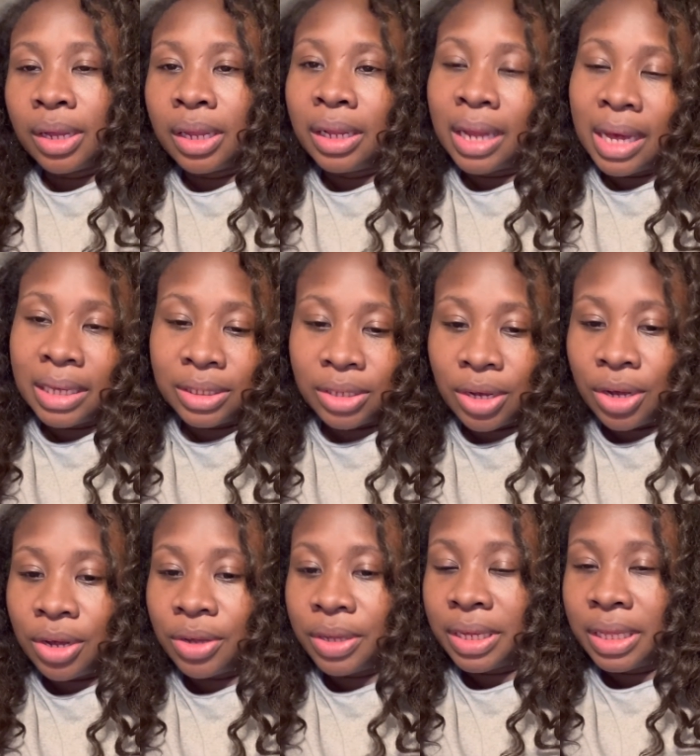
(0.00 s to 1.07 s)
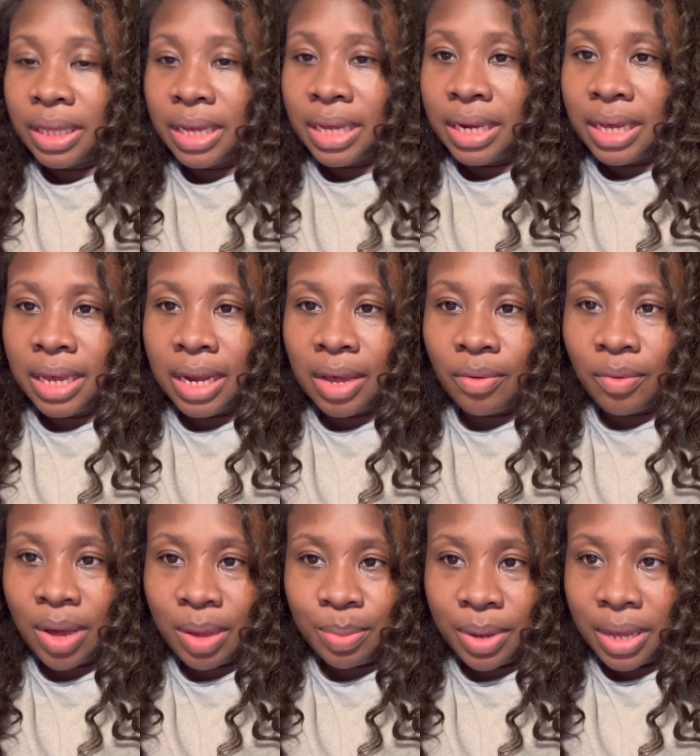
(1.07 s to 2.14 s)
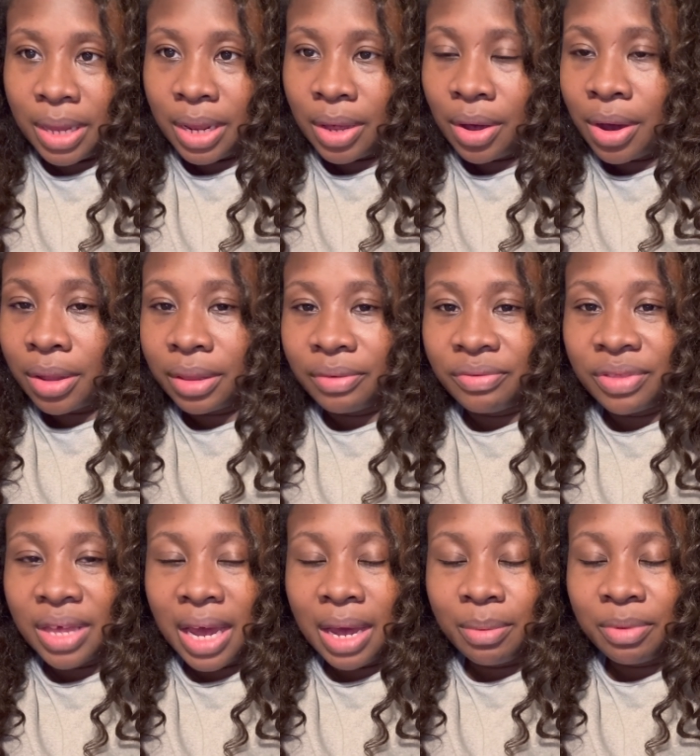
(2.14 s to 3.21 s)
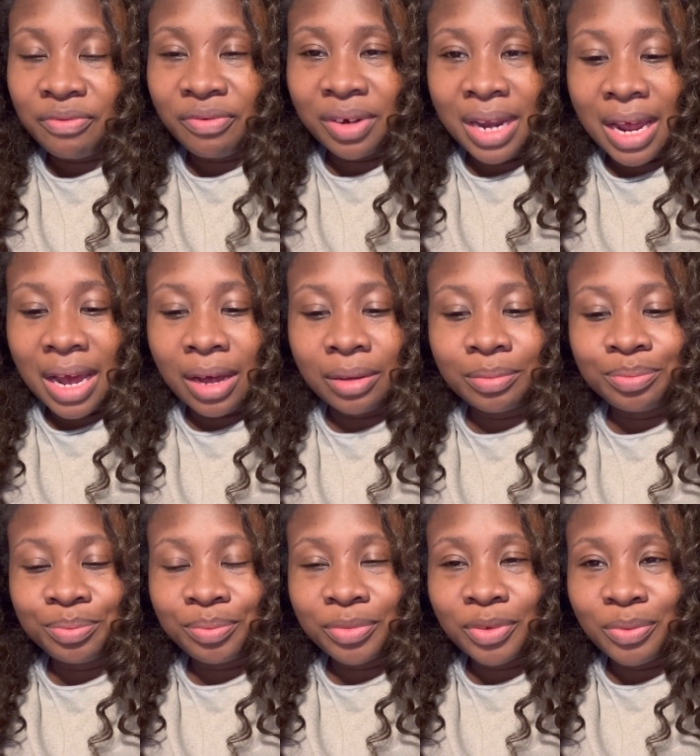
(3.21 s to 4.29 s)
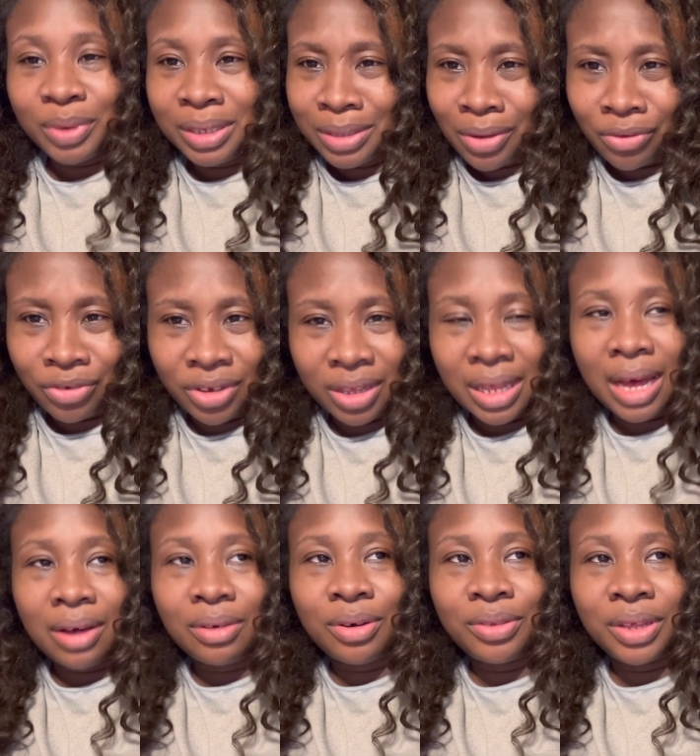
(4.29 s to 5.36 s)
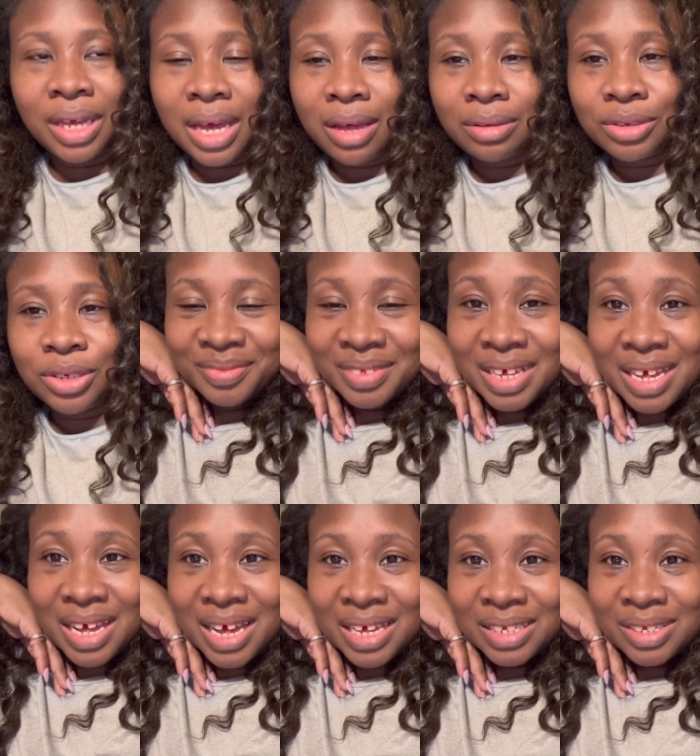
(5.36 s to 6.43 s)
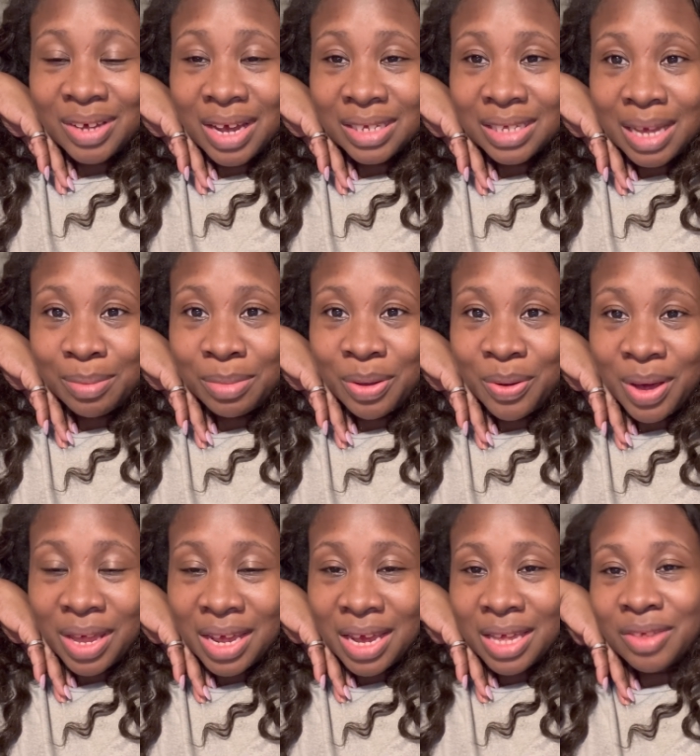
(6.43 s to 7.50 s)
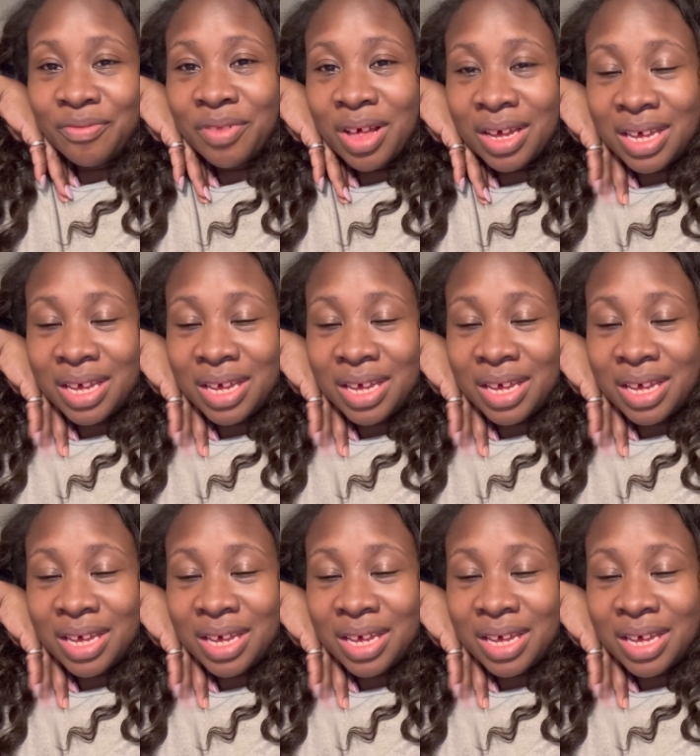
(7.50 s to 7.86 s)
Lysol and cleaning and wiping and all of that. But for now, we're just going to chill out on the couch. So guys, I'm going to go ahead and end the vlog